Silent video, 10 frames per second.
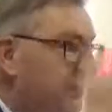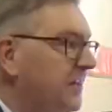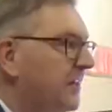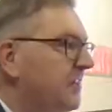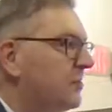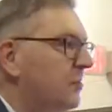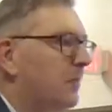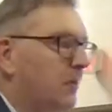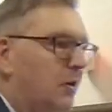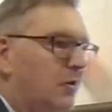Did they
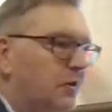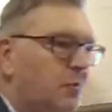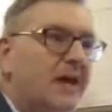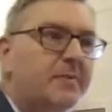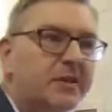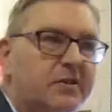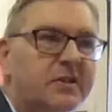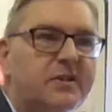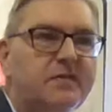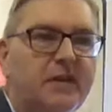stop along the way? Because
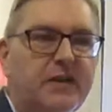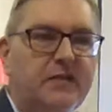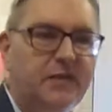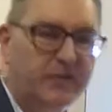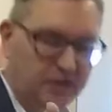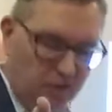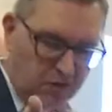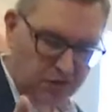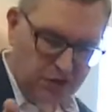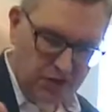it's a very, very
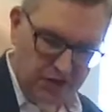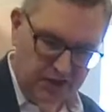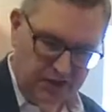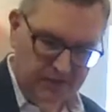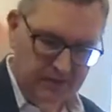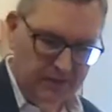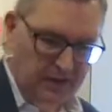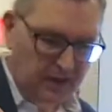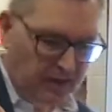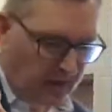long journey.
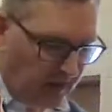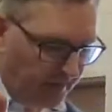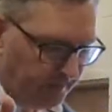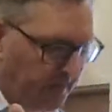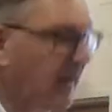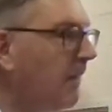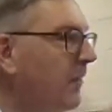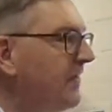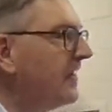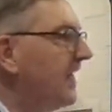And
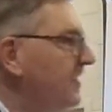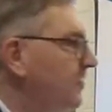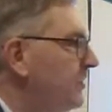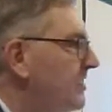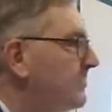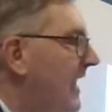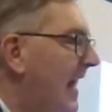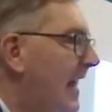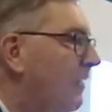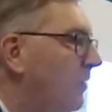when they get to Egypt,
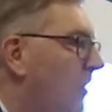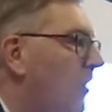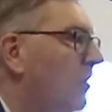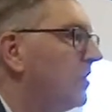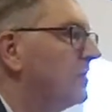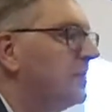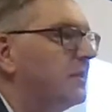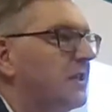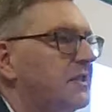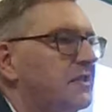how long
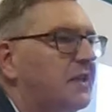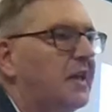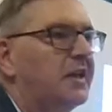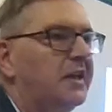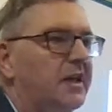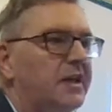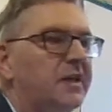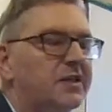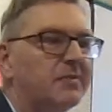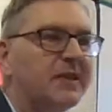did they stay in
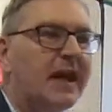Egypt?